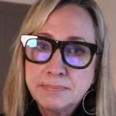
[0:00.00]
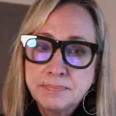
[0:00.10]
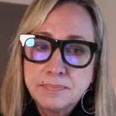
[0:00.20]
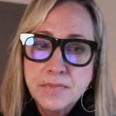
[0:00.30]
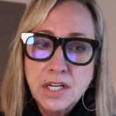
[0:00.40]

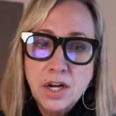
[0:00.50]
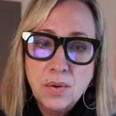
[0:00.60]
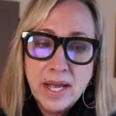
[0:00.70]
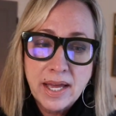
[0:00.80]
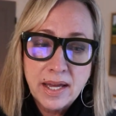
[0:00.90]
you know,
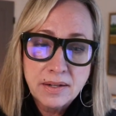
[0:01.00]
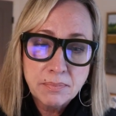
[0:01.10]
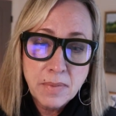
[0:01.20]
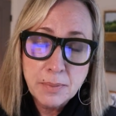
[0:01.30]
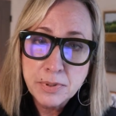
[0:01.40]
and
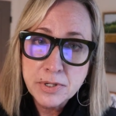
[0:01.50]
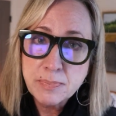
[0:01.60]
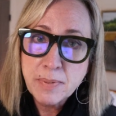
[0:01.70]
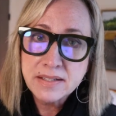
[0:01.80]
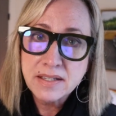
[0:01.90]
my
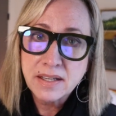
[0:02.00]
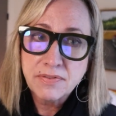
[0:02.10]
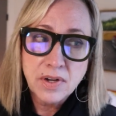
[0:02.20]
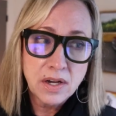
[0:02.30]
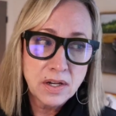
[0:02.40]
perspective,
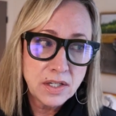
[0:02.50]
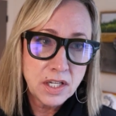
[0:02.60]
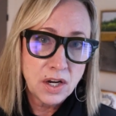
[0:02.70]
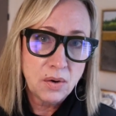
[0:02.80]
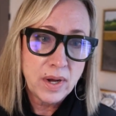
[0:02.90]
you
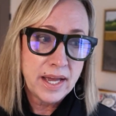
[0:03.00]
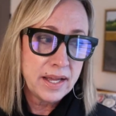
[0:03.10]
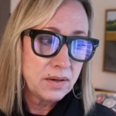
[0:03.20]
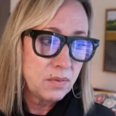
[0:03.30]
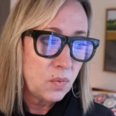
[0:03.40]
know,
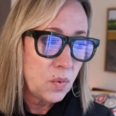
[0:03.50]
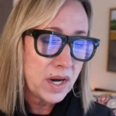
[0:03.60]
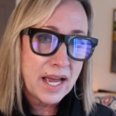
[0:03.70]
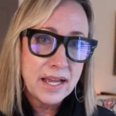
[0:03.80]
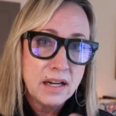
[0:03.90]
and what
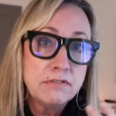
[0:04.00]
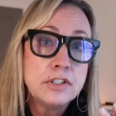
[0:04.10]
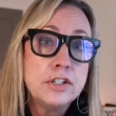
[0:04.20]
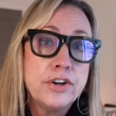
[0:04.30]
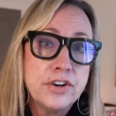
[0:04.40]
I have
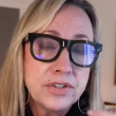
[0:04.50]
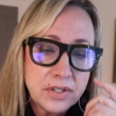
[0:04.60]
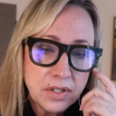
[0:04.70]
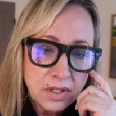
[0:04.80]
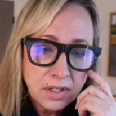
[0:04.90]
learned
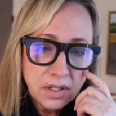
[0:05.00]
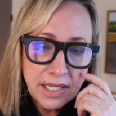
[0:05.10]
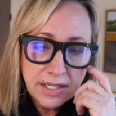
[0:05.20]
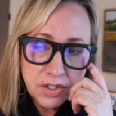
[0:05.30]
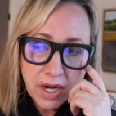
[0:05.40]

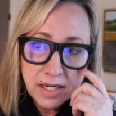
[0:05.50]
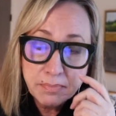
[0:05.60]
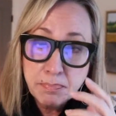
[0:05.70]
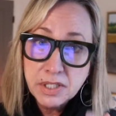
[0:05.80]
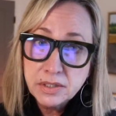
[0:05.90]
in trying to
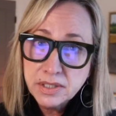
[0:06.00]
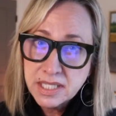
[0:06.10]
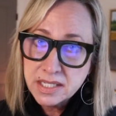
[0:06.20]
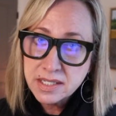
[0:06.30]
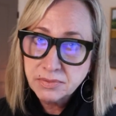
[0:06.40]
build
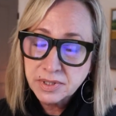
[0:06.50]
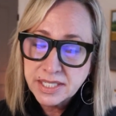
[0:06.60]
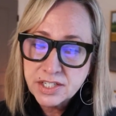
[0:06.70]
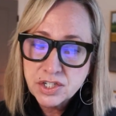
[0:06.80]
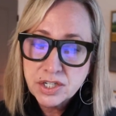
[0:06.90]
these
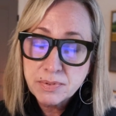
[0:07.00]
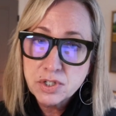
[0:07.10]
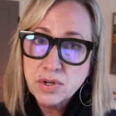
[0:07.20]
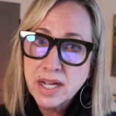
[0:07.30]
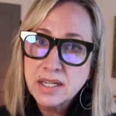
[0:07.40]
relationships and
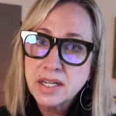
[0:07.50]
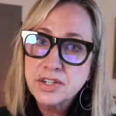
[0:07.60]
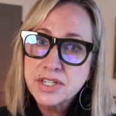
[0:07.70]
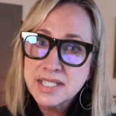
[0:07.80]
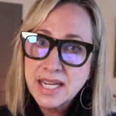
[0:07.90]
trying to
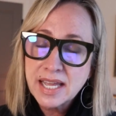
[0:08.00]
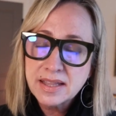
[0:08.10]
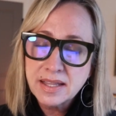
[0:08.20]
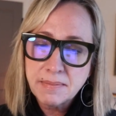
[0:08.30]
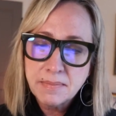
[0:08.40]
understand
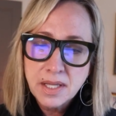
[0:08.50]
them.